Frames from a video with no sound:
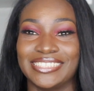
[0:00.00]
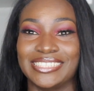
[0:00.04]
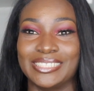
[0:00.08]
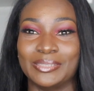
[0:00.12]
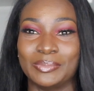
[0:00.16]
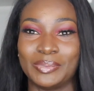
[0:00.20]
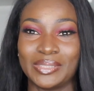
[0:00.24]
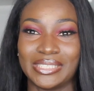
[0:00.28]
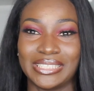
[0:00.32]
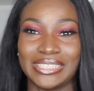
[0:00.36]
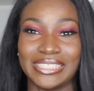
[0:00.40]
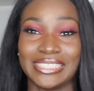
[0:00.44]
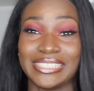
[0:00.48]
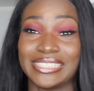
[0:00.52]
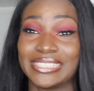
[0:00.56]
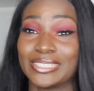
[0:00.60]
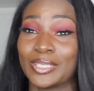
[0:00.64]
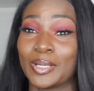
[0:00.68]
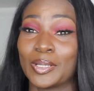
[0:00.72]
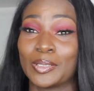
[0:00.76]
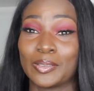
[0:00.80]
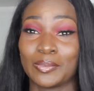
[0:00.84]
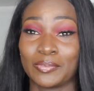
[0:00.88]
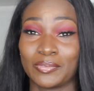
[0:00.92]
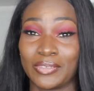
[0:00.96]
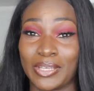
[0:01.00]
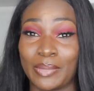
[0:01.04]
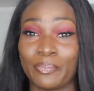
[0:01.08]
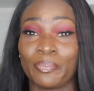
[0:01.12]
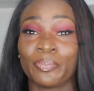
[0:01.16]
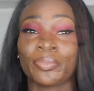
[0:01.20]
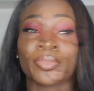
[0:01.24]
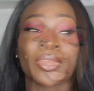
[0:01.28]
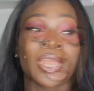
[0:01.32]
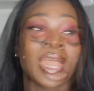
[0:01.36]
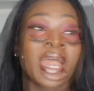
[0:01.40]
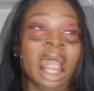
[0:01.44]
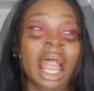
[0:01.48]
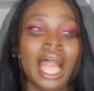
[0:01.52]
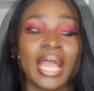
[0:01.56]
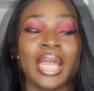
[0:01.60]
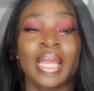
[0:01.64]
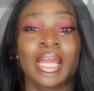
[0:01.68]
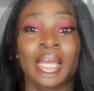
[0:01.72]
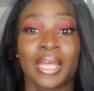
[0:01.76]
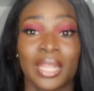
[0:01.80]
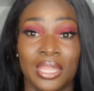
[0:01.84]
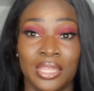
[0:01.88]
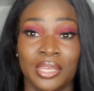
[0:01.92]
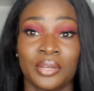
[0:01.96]
the lipsticks, all of them,
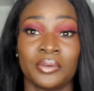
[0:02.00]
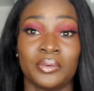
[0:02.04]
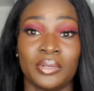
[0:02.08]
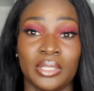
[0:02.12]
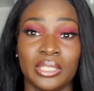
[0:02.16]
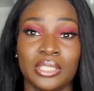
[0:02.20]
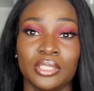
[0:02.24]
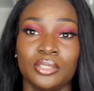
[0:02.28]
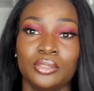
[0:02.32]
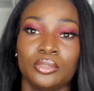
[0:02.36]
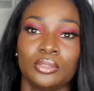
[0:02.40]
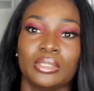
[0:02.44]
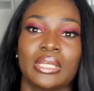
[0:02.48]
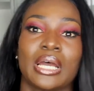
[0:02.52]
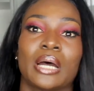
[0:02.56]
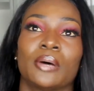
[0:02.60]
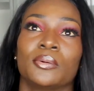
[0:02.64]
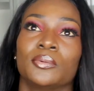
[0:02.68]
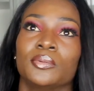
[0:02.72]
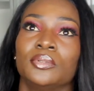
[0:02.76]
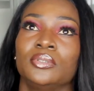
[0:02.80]
they're really good.